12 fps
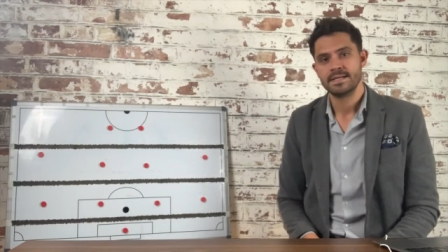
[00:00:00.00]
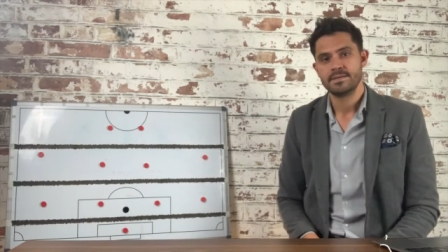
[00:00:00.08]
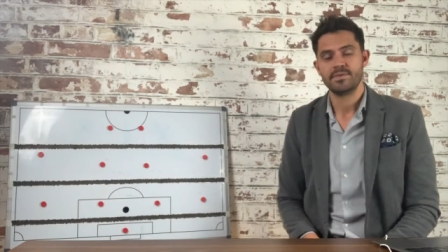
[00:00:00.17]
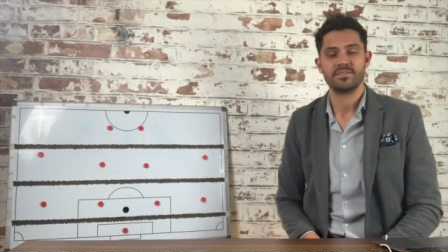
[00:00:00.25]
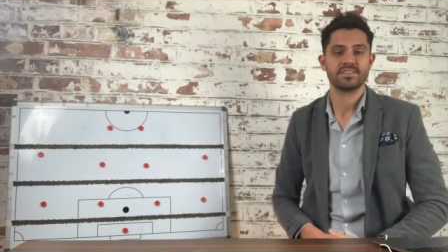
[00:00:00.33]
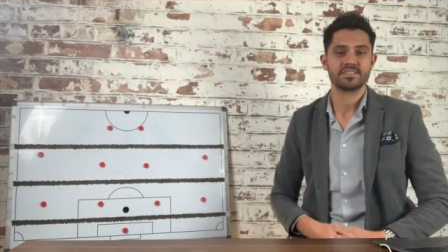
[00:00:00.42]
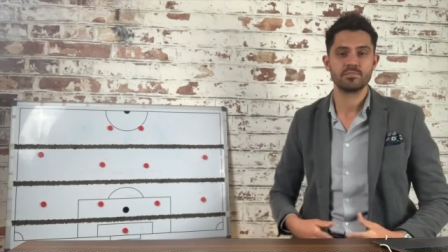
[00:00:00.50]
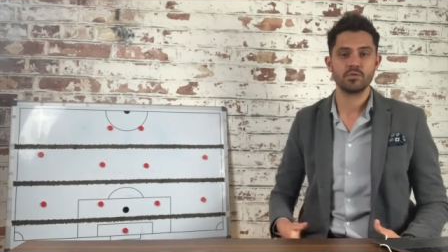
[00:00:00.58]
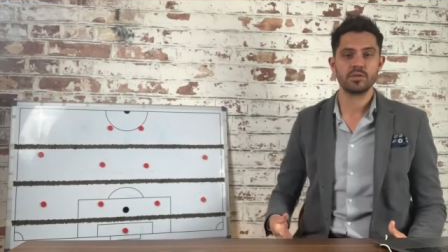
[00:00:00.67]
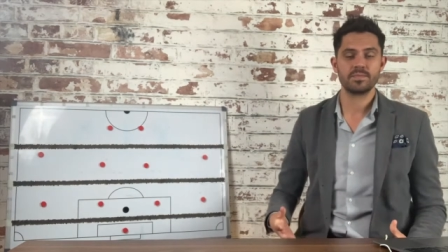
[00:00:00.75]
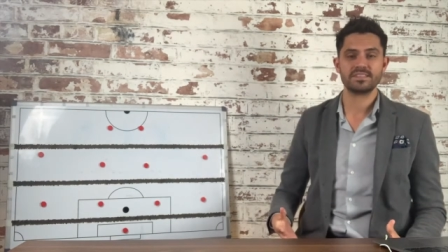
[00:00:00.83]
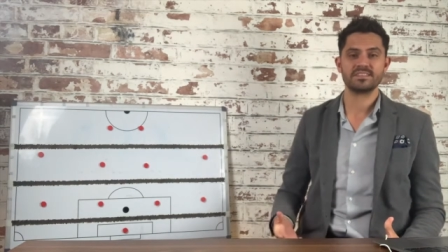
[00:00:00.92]
But for
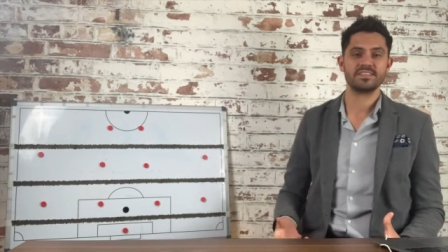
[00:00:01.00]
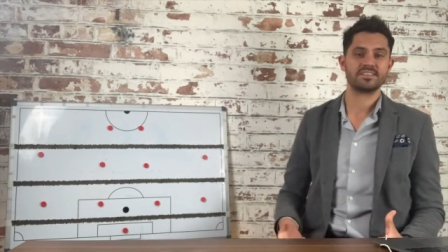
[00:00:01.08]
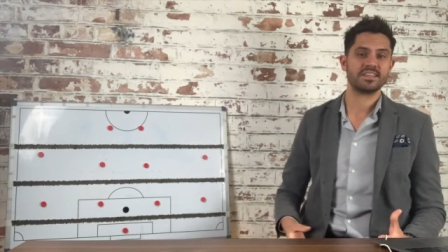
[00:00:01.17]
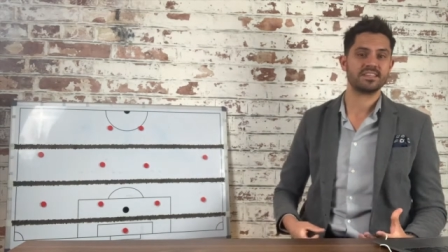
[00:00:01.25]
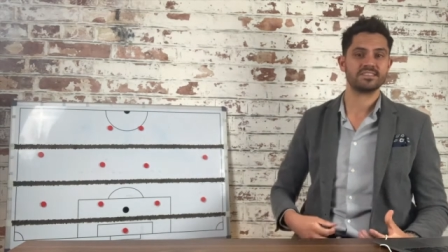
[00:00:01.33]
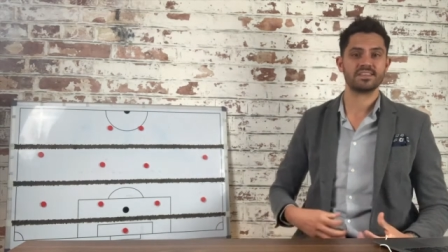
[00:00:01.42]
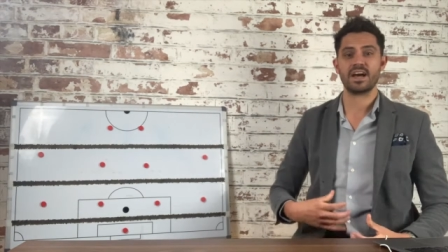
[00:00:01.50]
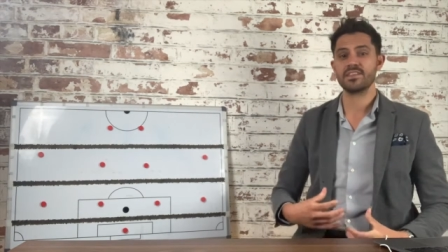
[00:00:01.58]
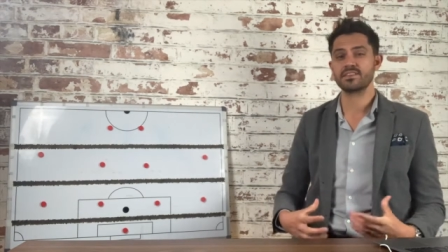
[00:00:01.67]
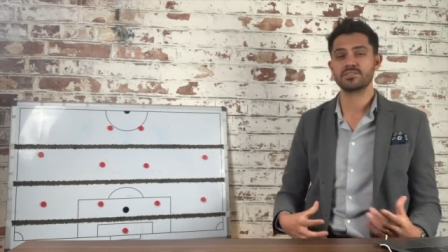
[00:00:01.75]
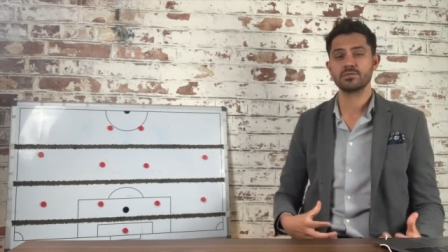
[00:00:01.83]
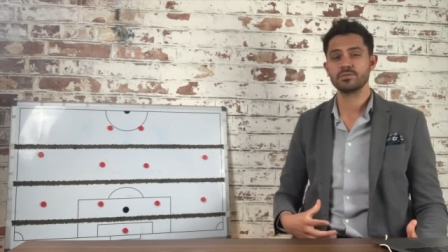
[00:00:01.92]
smaller businesses,
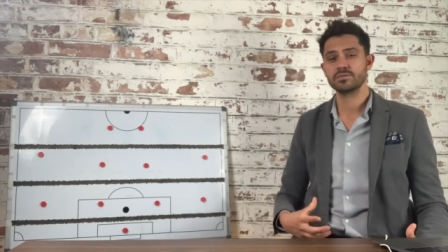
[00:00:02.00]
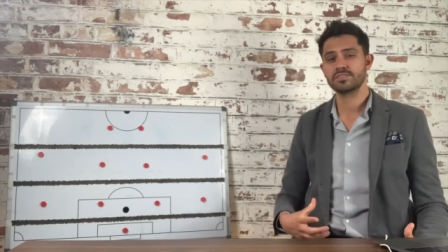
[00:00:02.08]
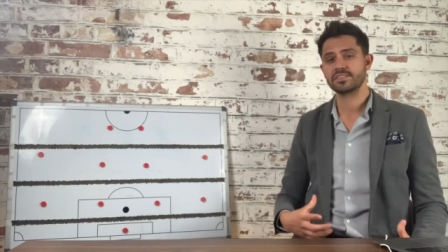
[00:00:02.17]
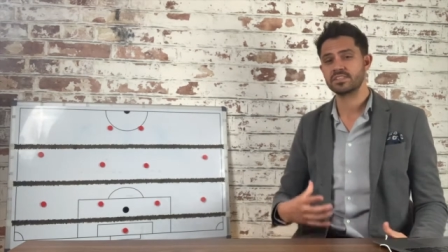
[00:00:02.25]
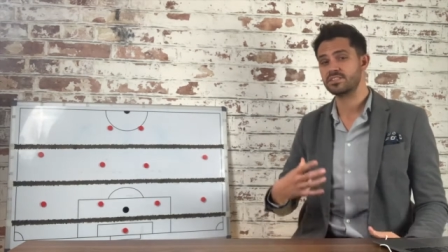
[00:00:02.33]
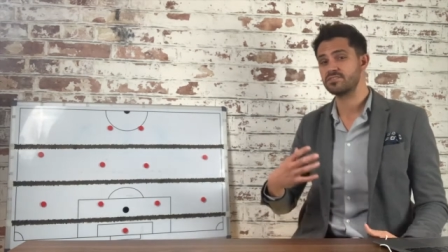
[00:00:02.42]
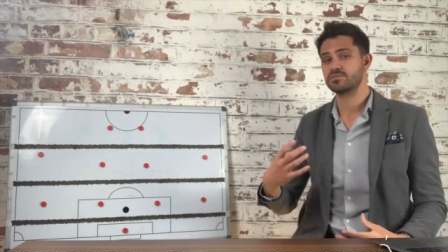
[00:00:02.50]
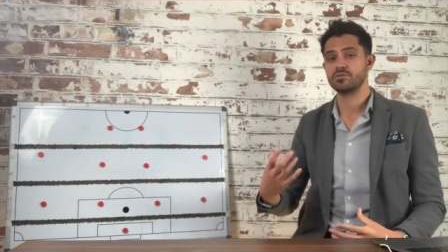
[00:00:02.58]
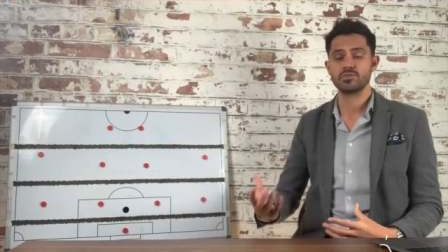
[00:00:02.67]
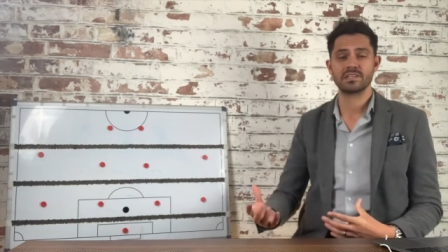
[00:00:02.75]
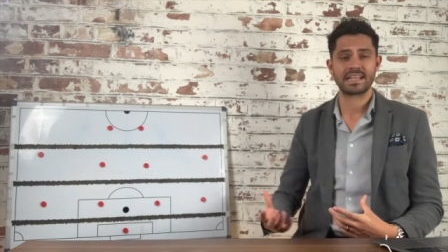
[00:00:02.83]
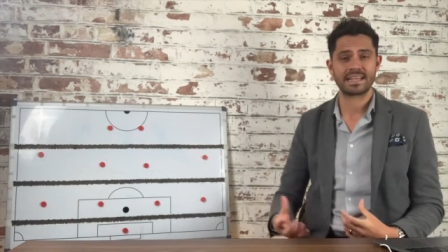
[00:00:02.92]
other tools such as
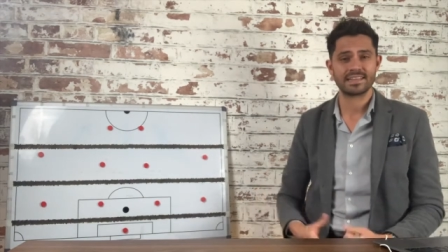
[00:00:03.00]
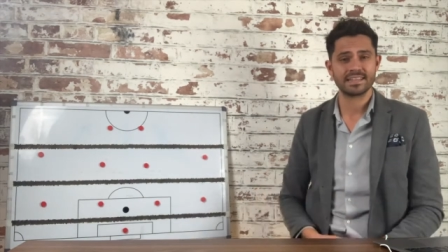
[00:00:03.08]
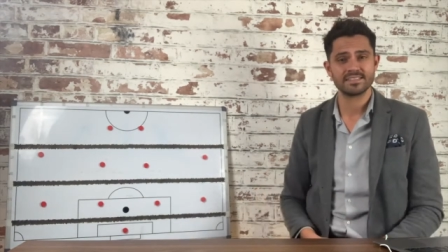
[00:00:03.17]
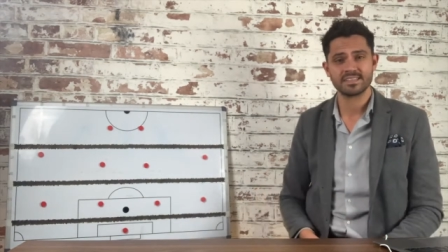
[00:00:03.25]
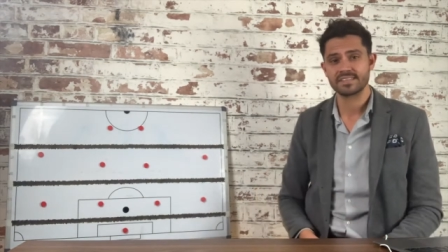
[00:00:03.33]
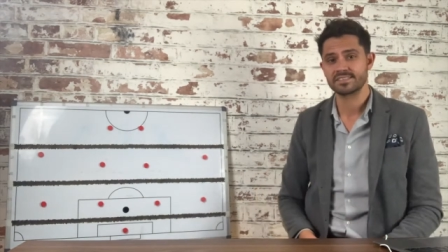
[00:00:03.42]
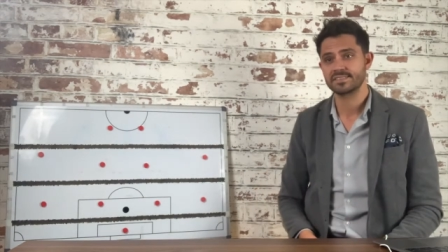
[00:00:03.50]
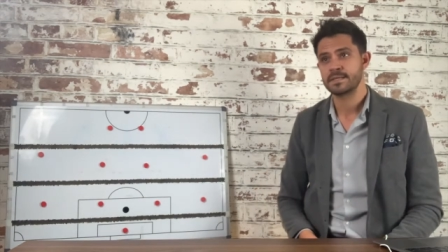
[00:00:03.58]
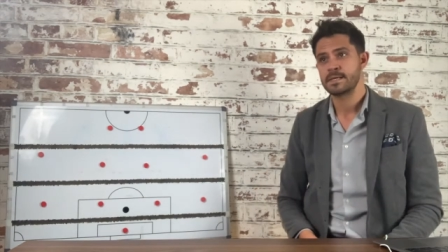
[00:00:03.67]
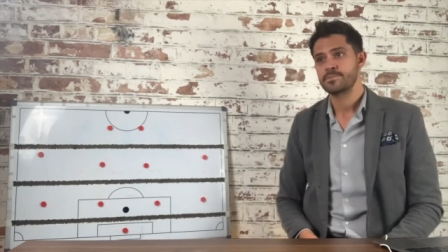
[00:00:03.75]
Google Analytics,